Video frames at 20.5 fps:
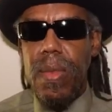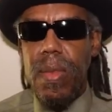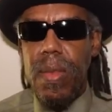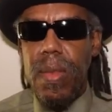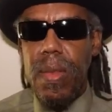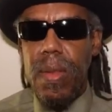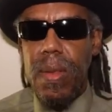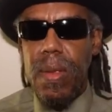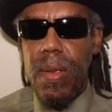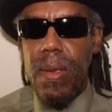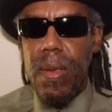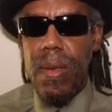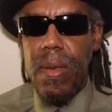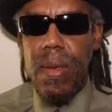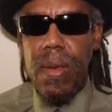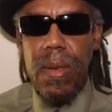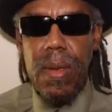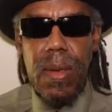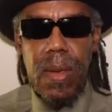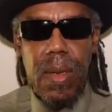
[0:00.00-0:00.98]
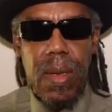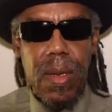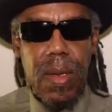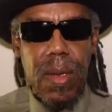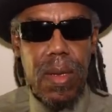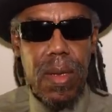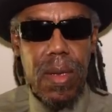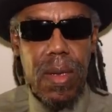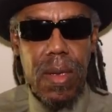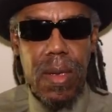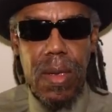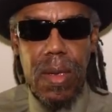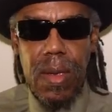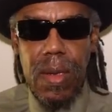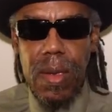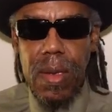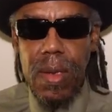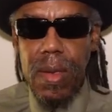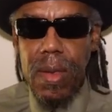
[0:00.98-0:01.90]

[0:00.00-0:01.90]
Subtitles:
(silence)